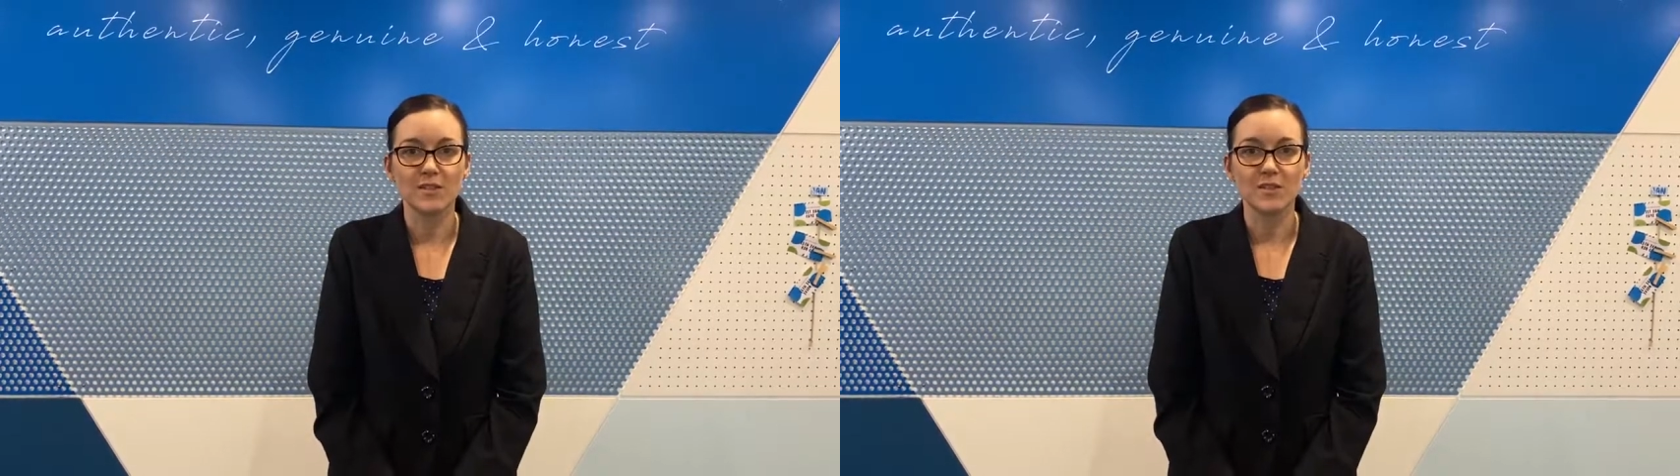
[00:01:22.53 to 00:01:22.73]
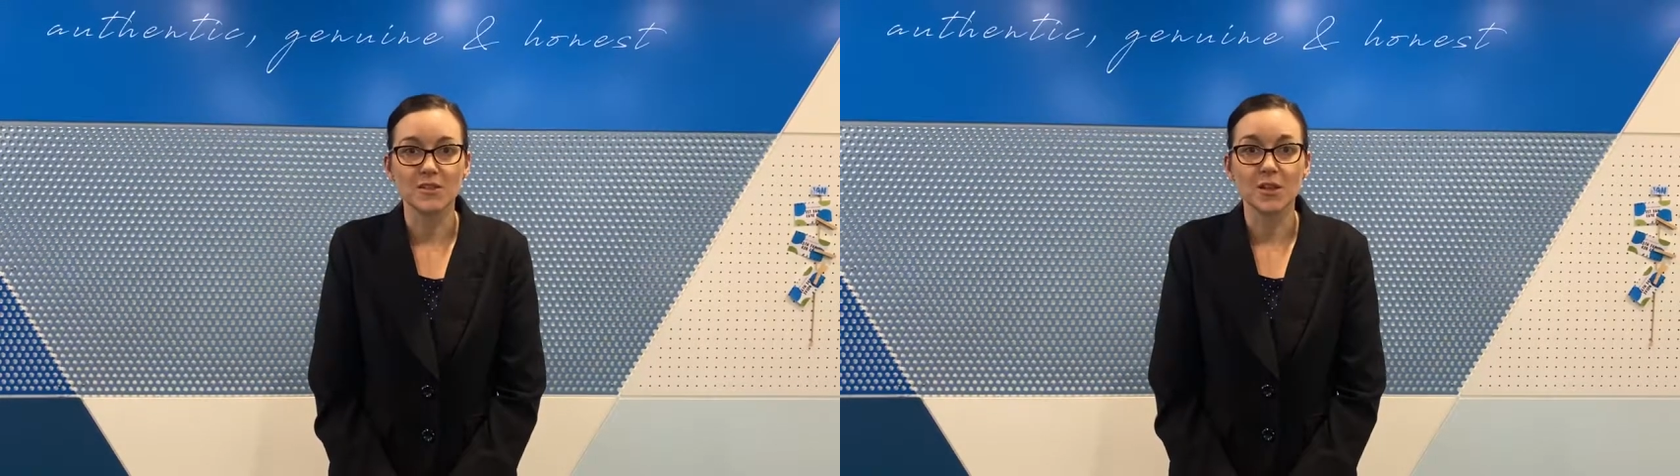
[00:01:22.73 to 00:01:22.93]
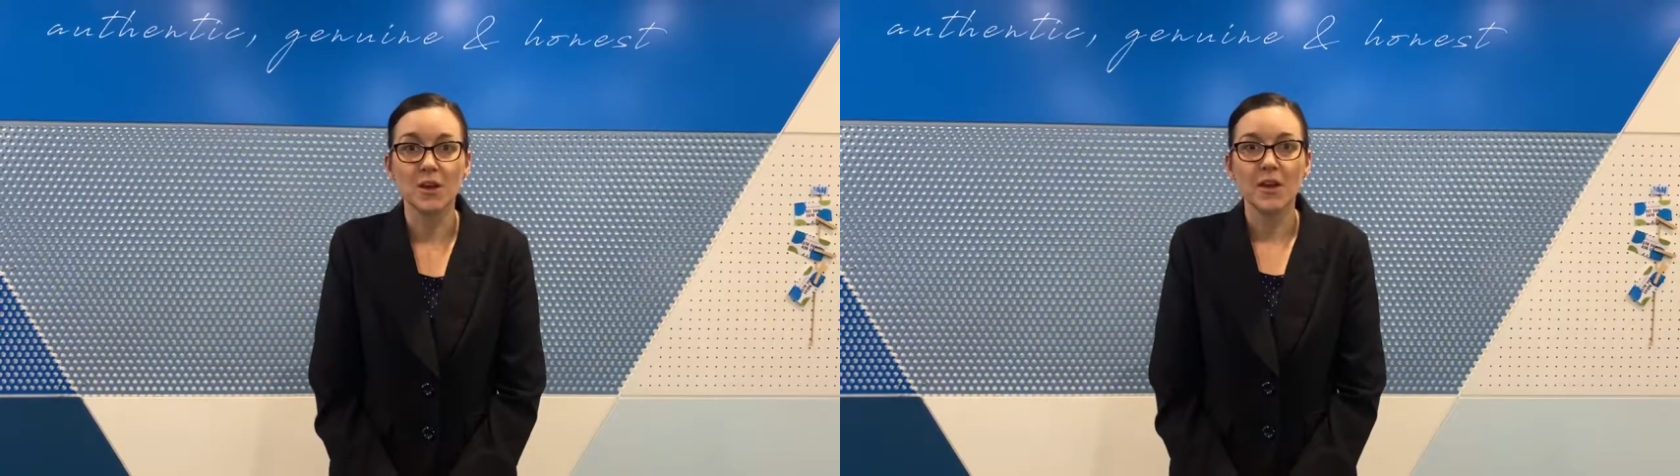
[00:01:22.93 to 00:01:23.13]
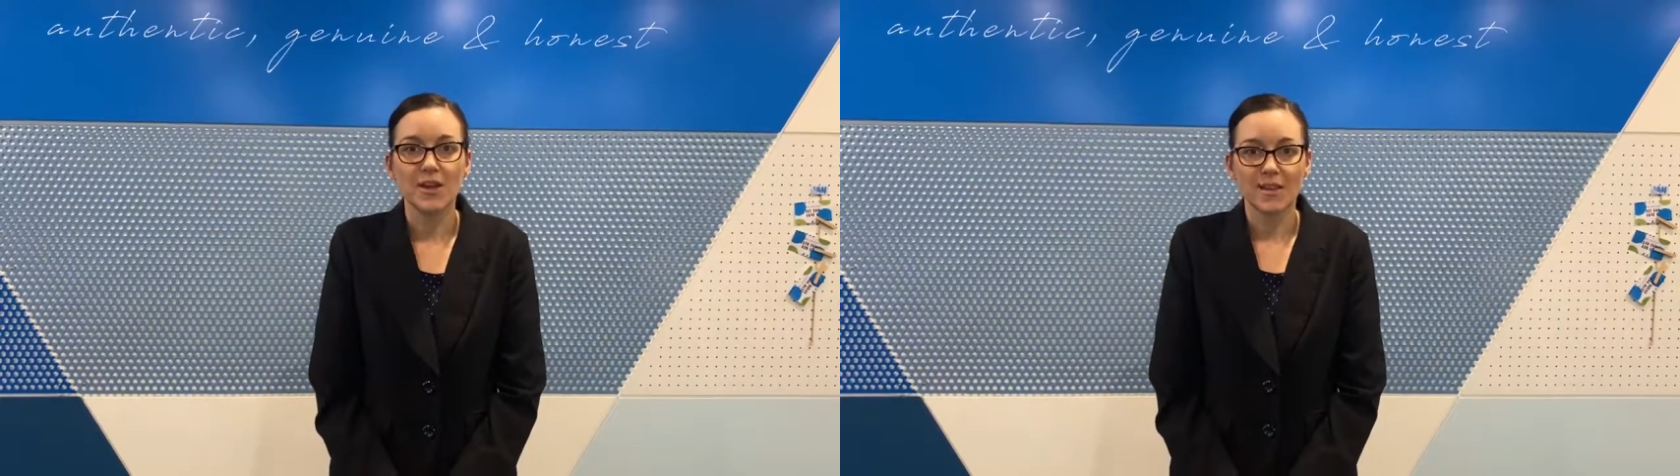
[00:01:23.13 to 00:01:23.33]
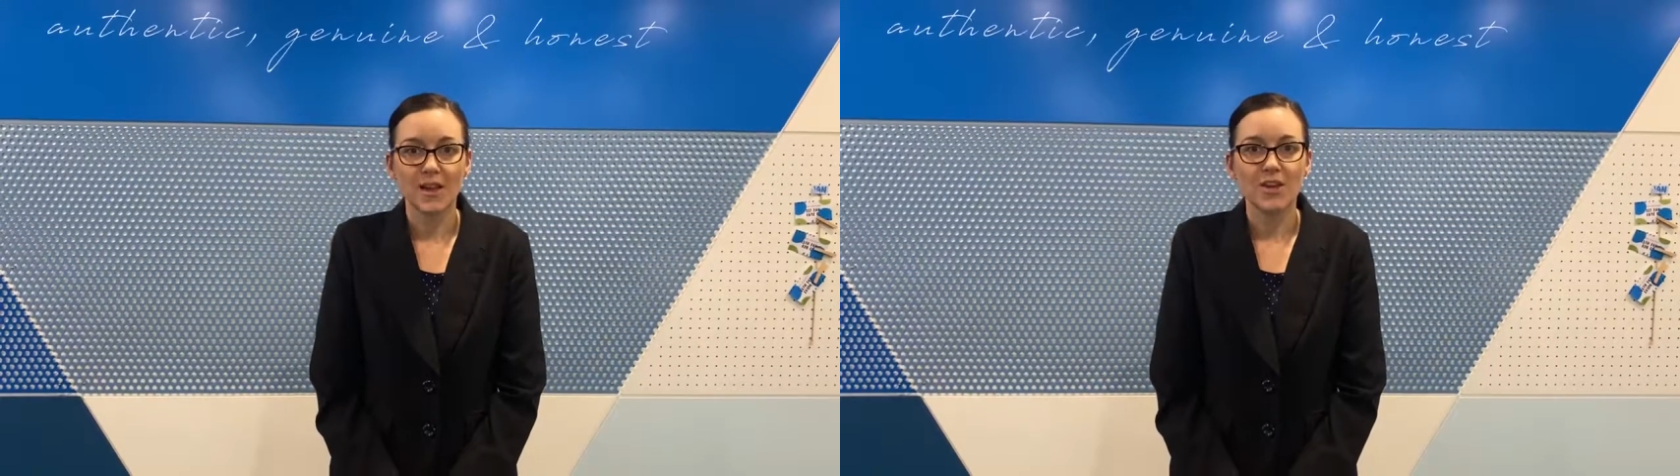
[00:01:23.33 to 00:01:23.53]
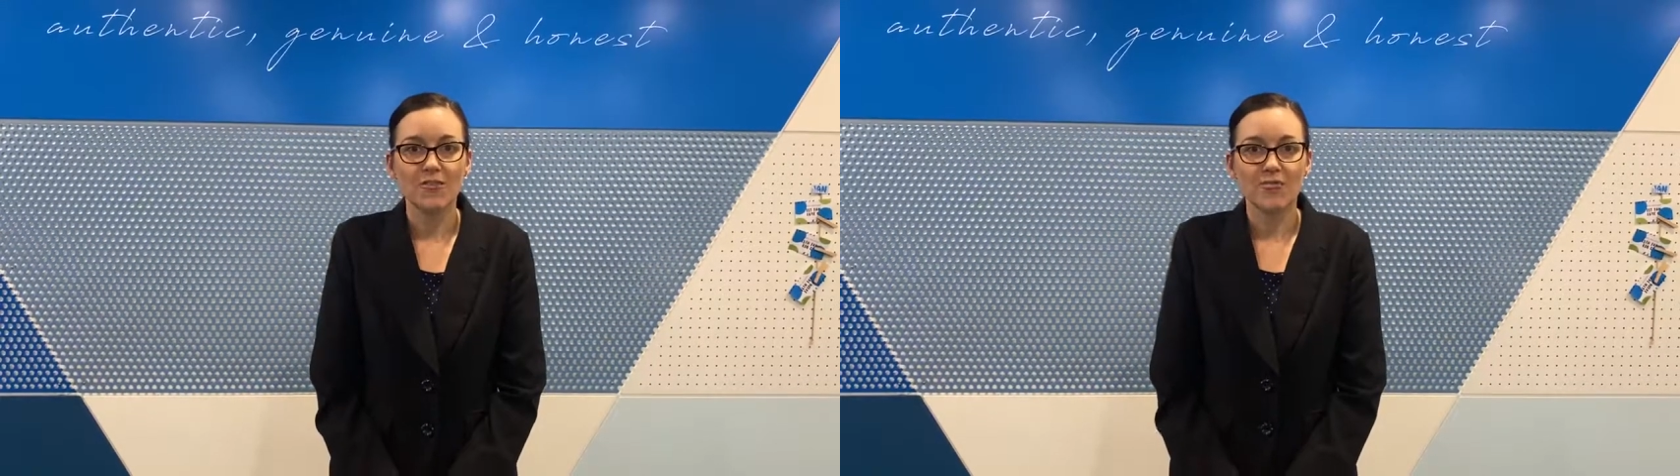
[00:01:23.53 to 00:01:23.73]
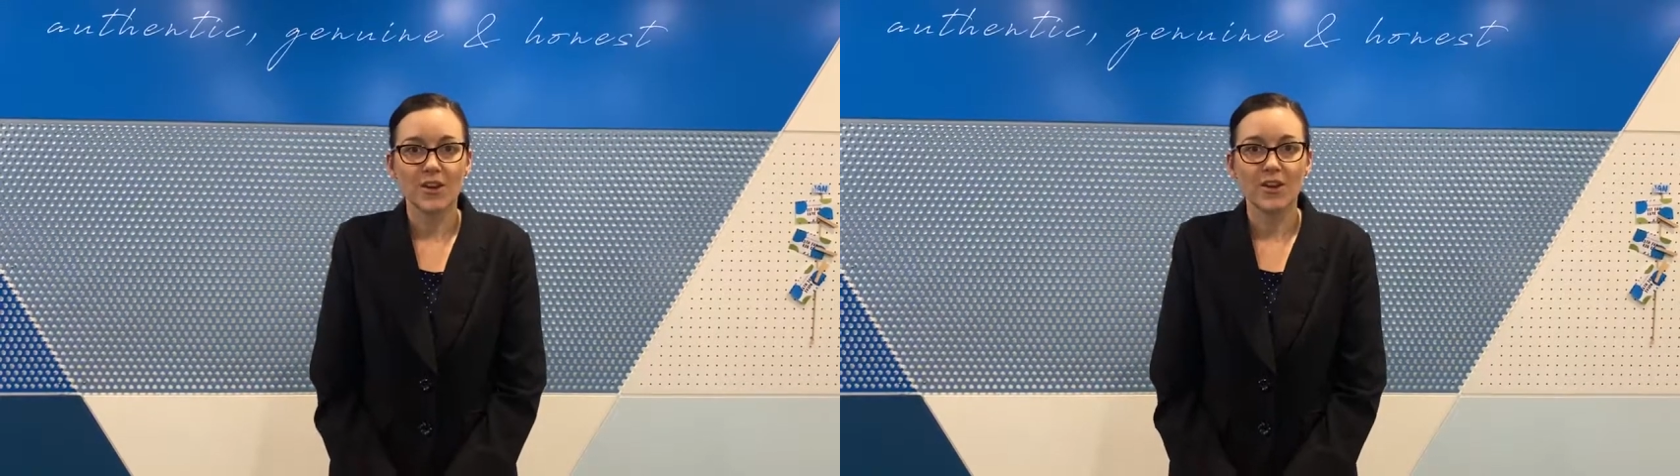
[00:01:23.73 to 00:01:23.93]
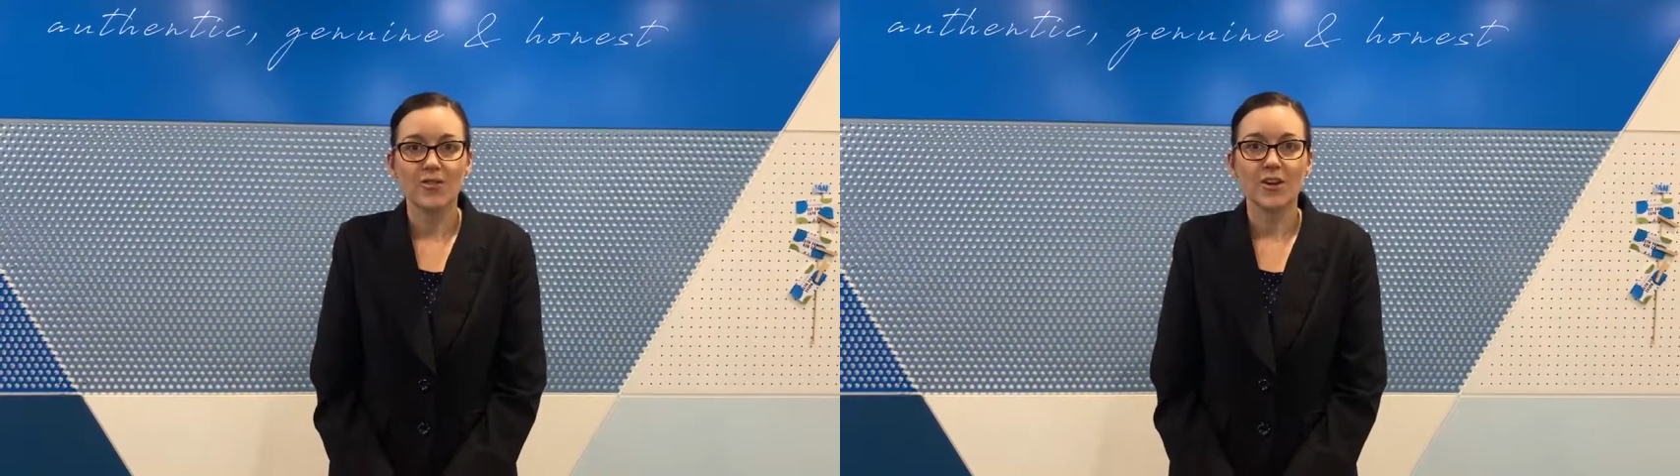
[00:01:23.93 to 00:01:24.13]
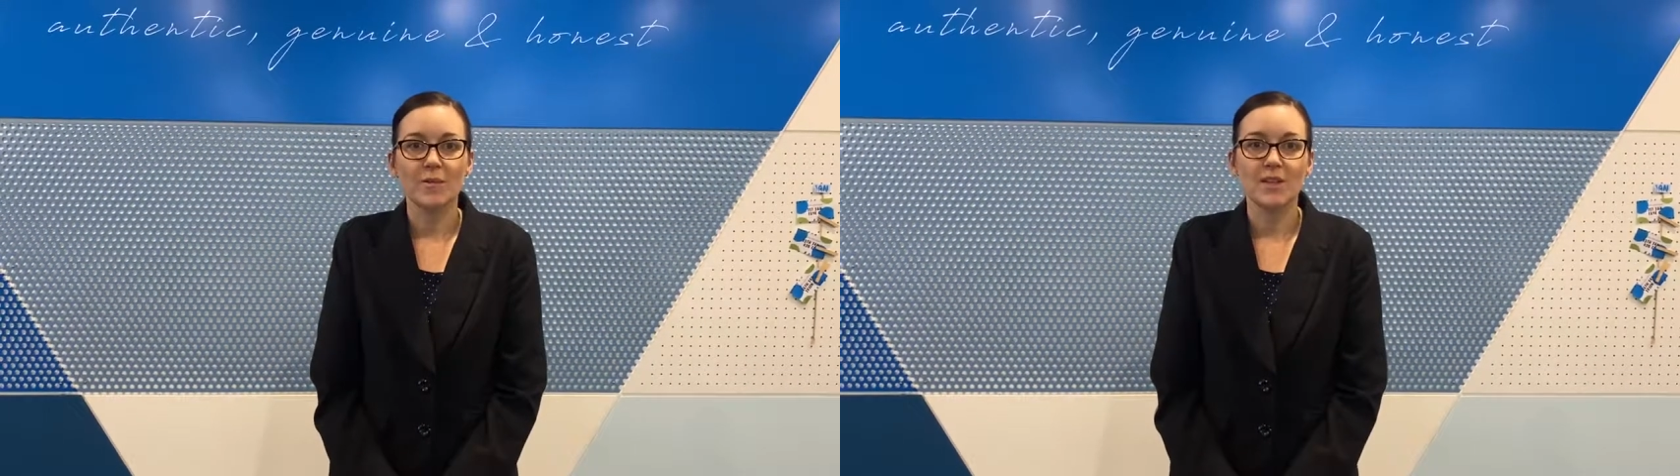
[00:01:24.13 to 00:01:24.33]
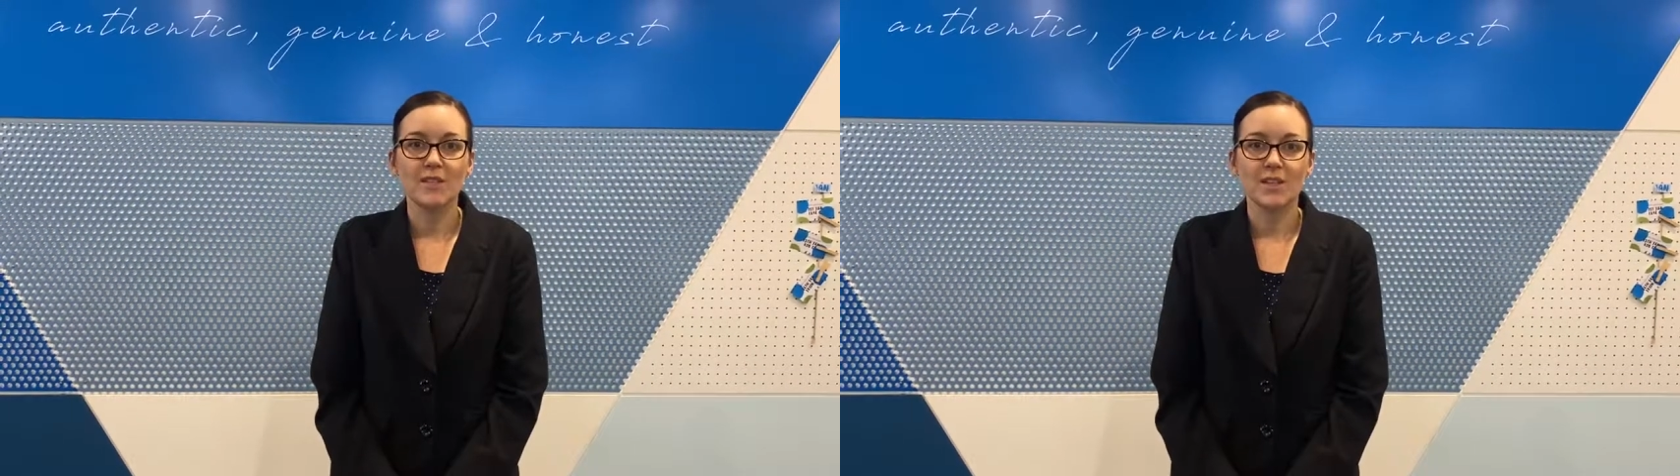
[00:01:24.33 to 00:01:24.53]
So thank you very, very
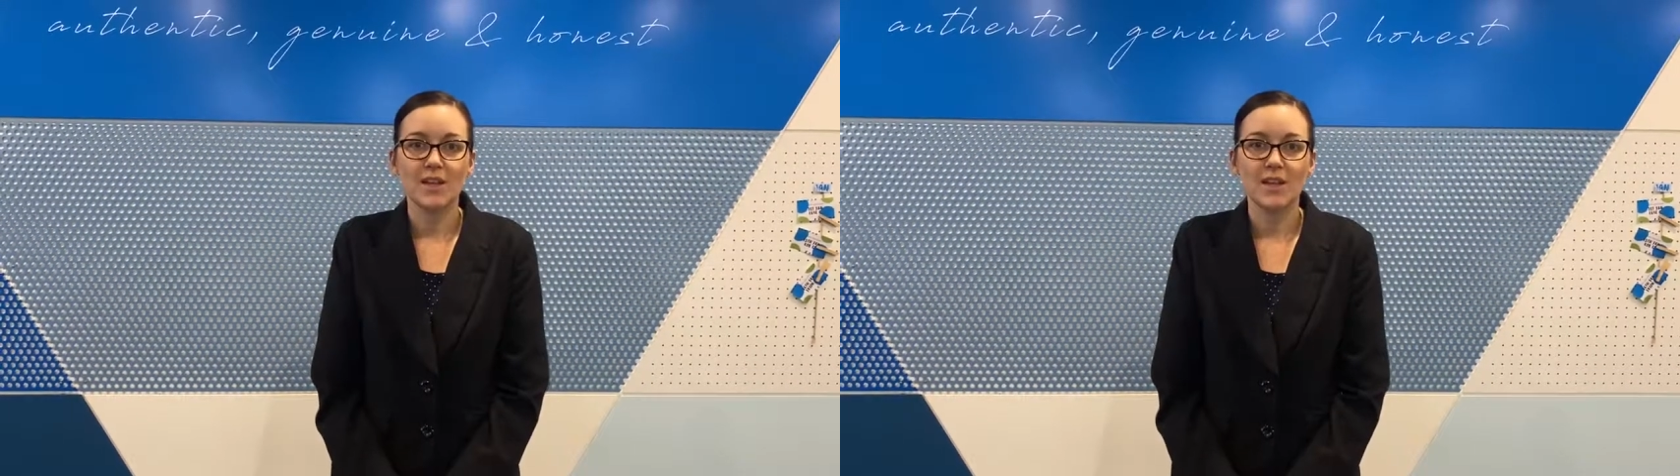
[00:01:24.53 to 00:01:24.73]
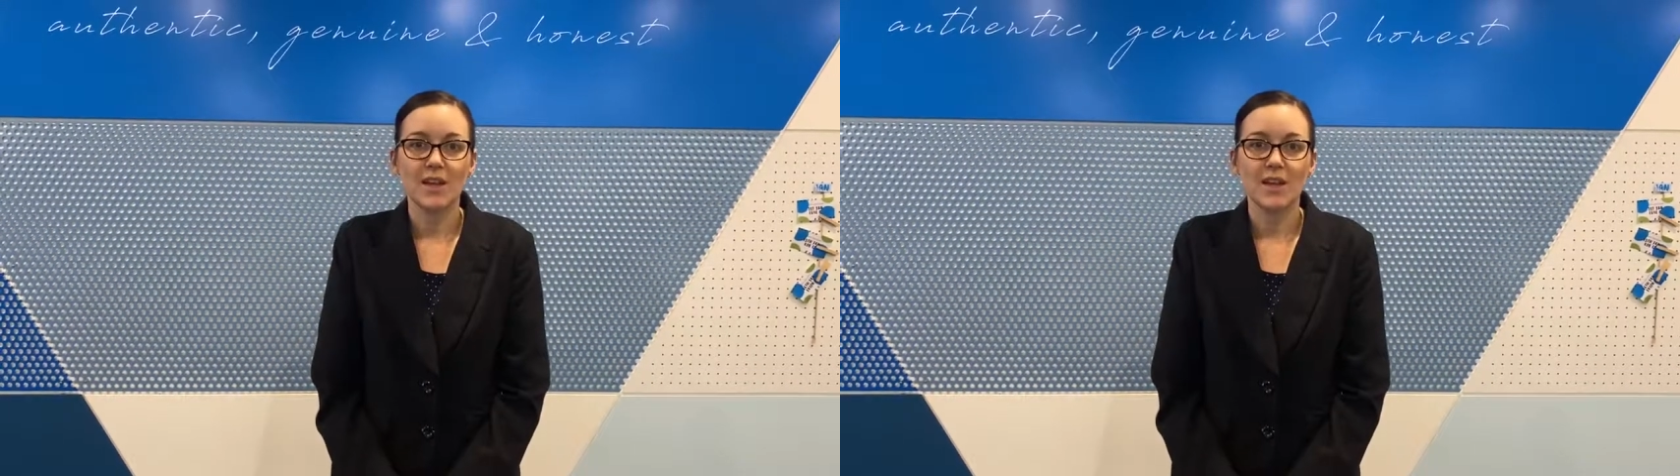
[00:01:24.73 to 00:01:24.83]
much, Lee,